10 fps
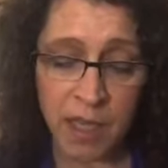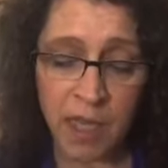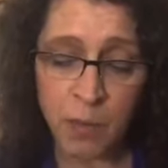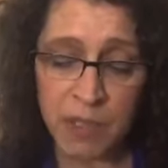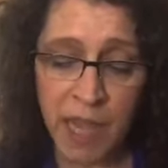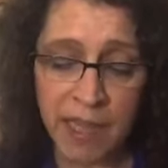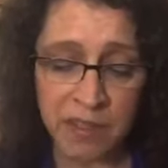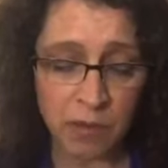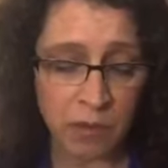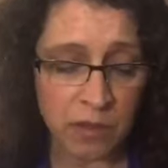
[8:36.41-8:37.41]
It was
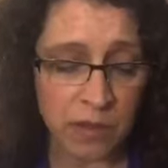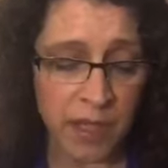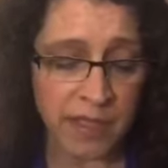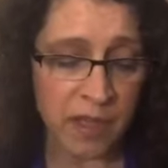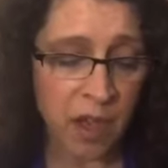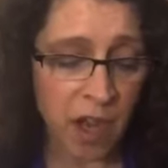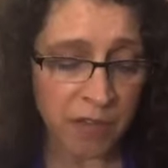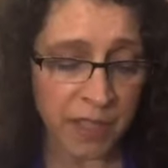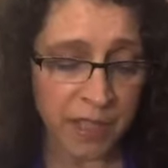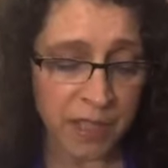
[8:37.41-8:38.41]
hassled and
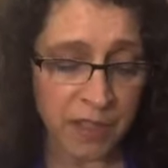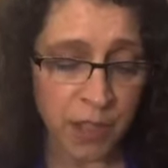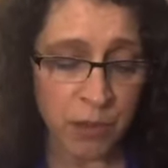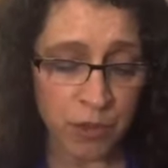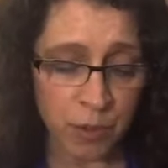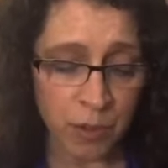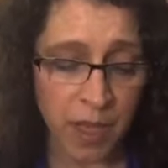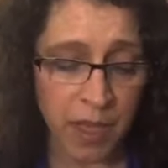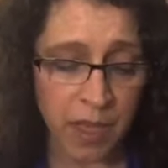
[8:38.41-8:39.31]
hurried as usual,